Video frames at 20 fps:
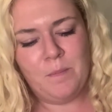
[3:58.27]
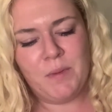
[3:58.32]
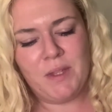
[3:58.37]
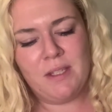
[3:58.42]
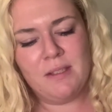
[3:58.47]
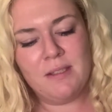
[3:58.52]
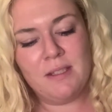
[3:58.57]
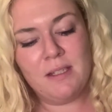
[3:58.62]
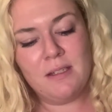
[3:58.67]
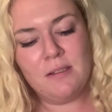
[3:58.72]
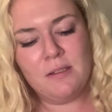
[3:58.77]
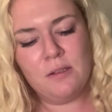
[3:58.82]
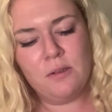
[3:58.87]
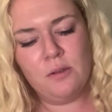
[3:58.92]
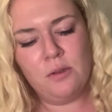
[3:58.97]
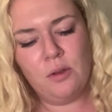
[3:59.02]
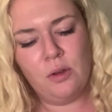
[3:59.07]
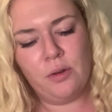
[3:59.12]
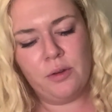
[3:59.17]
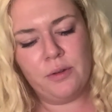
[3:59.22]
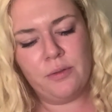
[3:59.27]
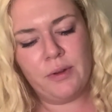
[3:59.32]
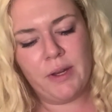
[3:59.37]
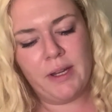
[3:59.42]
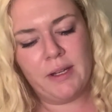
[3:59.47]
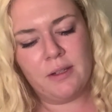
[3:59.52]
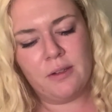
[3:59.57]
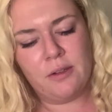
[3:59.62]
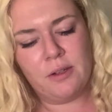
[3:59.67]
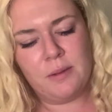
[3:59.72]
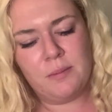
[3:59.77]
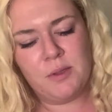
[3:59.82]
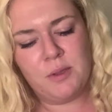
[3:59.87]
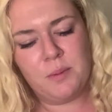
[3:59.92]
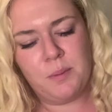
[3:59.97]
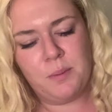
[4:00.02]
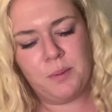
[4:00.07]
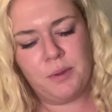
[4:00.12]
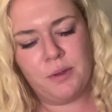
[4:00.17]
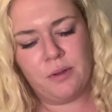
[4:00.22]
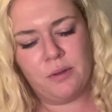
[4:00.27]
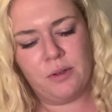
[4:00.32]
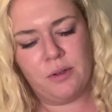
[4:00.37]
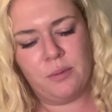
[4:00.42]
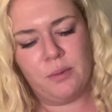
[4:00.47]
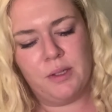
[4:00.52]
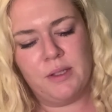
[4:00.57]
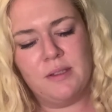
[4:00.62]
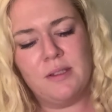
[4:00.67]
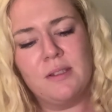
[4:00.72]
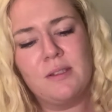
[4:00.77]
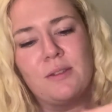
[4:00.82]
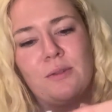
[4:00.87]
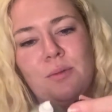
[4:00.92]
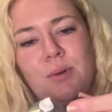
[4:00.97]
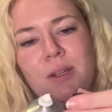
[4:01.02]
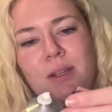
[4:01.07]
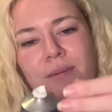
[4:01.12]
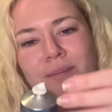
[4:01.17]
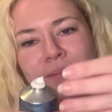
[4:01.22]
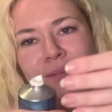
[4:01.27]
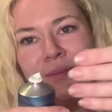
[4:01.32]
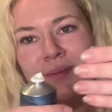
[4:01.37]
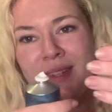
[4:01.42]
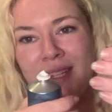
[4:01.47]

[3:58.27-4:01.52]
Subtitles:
because that is a lot of hand cream putting on at once. It's going,